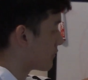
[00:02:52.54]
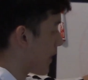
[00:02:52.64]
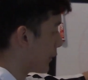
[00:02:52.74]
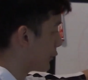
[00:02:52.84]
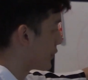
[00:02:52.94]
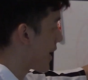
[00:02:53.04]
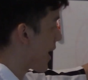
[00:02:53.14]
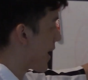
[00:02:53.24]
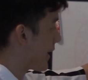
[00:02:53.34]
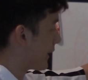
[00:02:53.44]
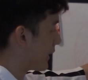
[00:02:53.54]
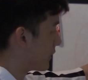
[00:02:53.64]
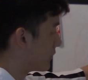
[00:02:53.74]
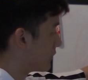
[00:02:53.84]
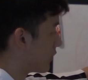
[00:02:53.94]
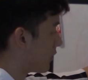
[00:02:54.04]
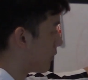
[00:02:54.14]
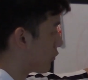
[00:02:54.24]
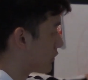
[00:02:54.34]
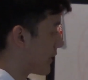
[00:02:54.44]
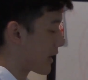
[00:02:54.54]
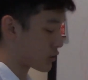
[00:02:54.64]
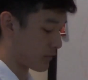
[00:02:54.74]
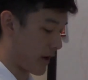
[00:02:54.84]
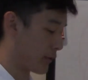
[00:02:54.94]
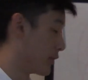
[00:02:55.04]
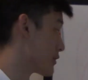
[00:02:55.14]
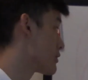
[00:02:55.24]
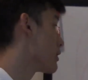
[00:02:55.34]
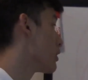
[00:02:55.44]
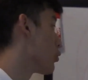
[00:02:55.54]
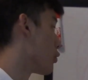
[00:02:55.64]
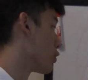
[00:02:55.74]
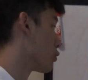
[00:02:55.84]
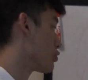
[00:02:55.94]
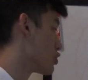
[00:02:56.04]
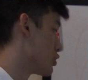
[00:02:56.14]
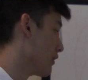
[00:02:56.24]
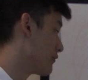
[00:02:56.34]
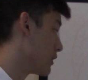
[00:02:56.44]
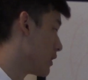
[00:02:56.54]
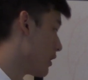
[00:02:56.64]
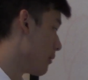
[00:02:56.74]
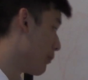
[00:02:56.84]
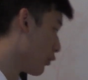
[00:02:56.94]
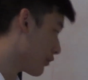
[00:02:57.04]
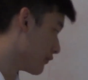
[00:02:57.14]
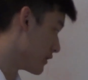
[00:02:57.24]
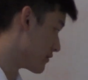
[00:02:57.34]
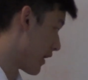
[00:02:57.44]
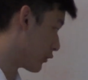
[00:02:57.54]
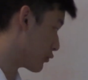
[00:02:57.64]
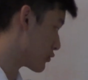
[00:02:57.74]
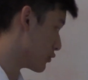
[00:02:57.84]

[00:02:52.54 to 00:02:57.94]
value and what the actual value is, we're going to shift both of these values.